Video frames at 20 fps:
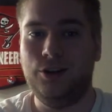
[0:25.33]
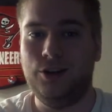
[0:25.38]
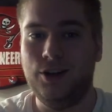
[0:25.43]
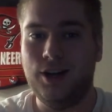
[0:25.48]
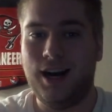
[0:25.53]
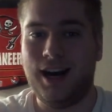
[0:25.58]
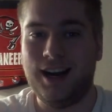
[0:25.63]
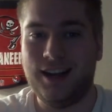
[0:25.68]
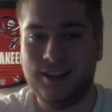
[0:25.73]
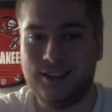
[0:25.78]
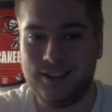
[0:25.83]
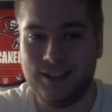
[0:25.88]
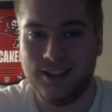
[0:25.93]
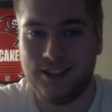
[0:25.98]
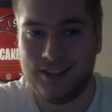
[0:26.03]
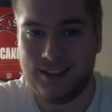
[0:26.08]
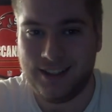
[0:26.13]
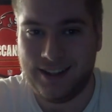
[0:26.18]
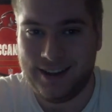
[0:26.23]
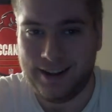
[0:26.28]
got us
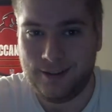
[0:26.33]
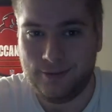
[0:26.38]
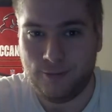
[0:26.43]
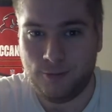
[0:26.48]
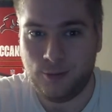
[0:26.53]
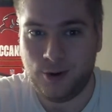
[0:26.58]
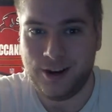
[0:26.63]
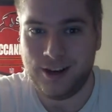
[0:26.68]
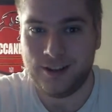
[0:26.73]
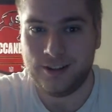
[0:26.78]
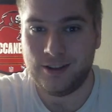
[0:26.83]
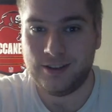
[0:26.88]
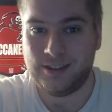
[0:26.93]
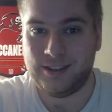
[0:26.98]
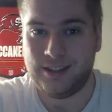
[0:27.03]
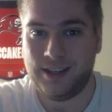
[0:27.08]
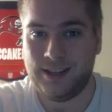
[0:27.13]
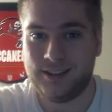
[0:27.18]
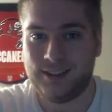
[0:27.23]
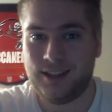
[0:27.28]
this 10th win of the
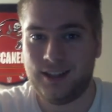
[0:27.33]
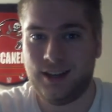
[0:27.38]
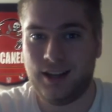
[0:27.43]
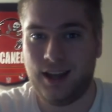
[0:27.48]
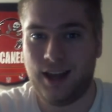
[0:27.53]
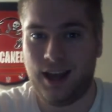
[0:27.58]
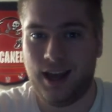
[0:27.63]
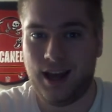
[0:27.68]
season